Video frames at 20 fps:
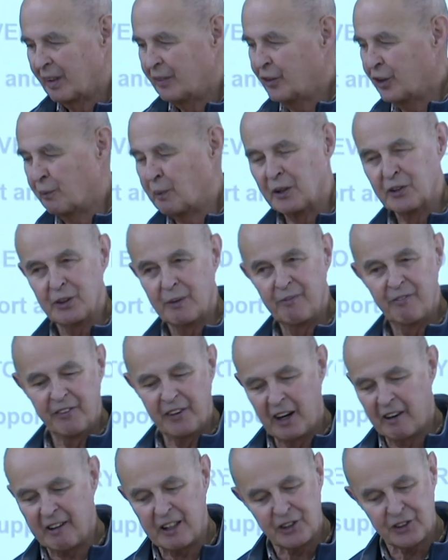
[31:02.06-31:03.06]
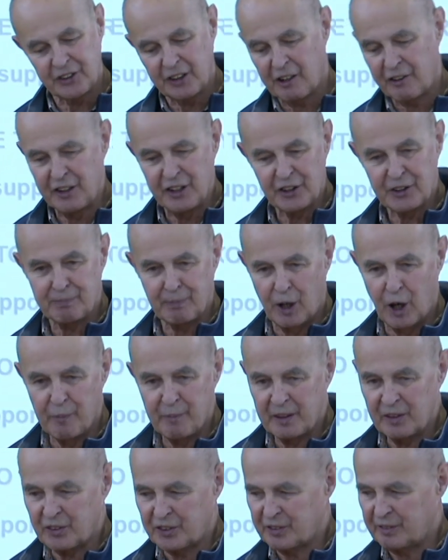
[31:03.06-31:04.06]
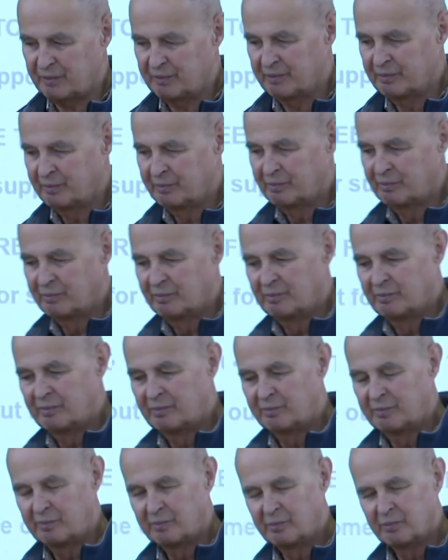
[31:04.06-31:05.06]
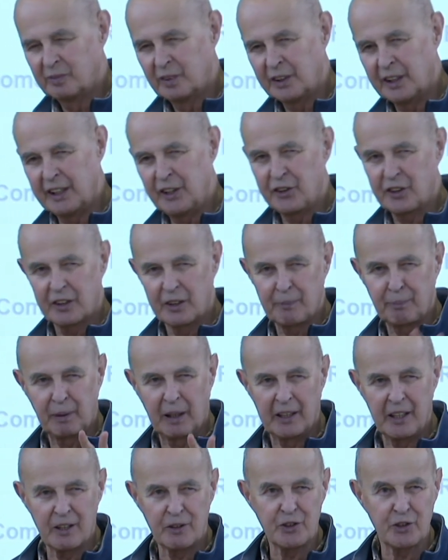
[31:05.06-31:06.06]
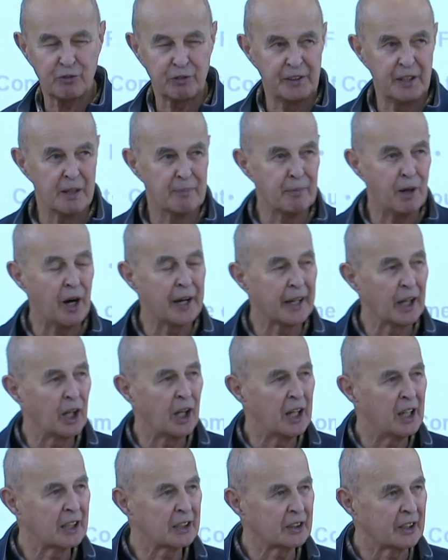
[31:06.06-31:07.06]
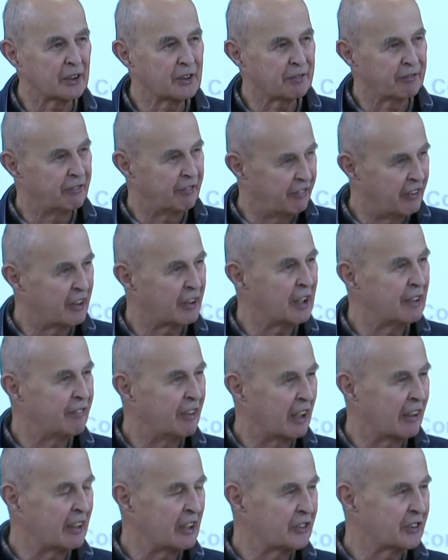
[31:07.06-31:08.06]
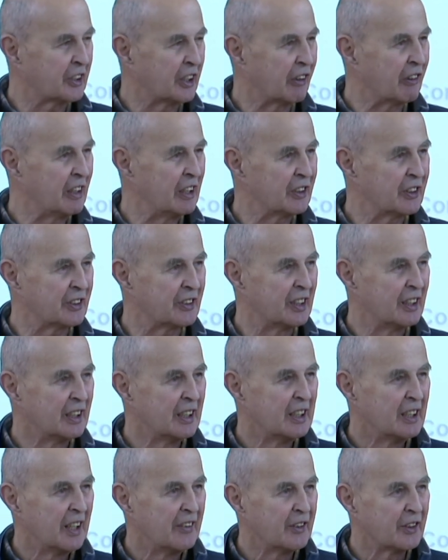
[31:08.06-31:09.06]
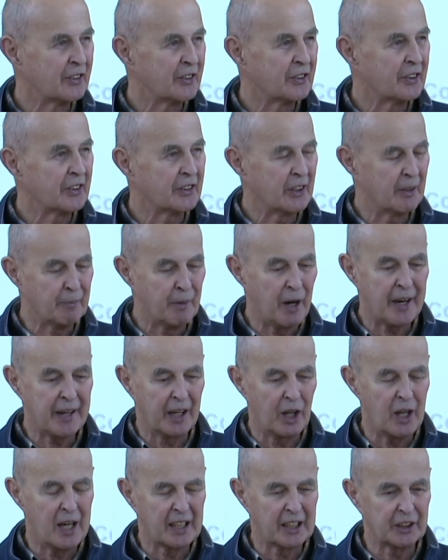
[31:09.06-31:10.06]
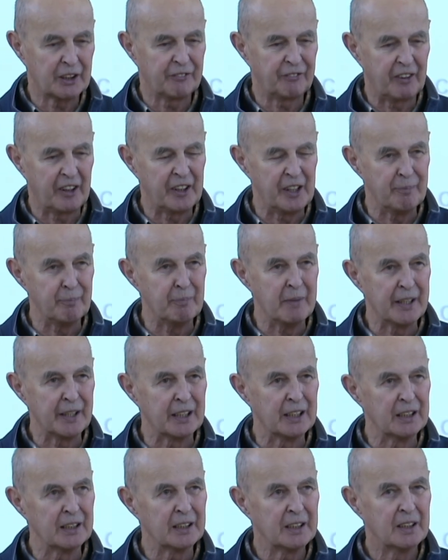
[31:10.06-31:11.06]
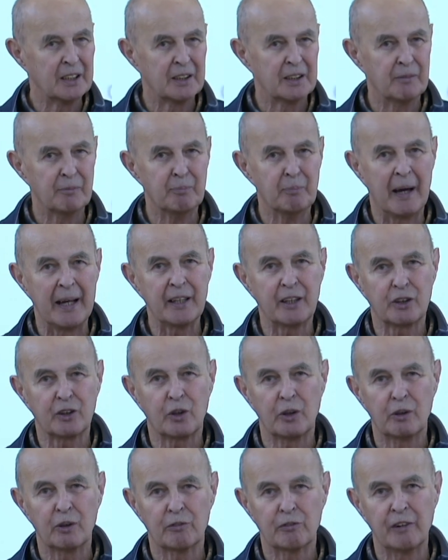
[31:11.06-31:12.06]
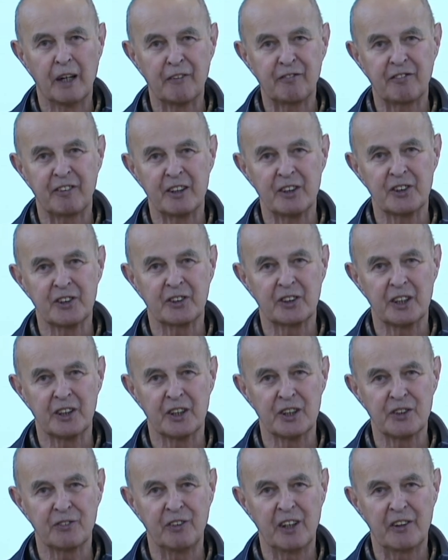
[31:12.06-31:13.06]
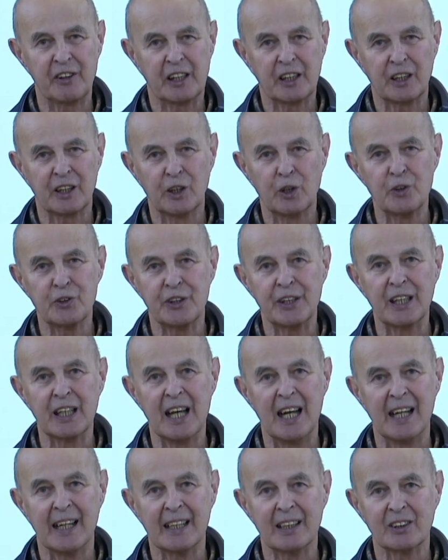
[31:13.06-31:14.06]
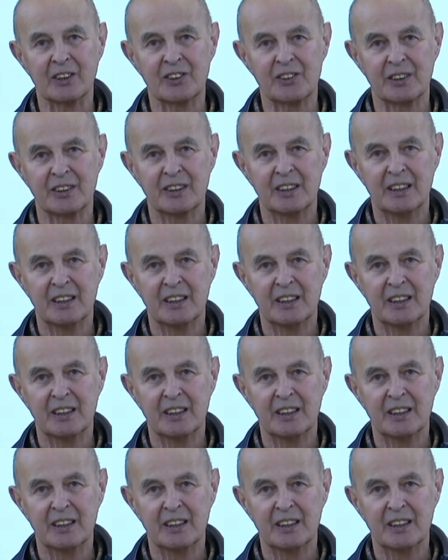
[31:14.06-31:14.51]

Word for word: There were some very serious moments. Each of the players read a monologue that's very, very serious. The monologue at the very middle, Mike referenced in his very closing lines.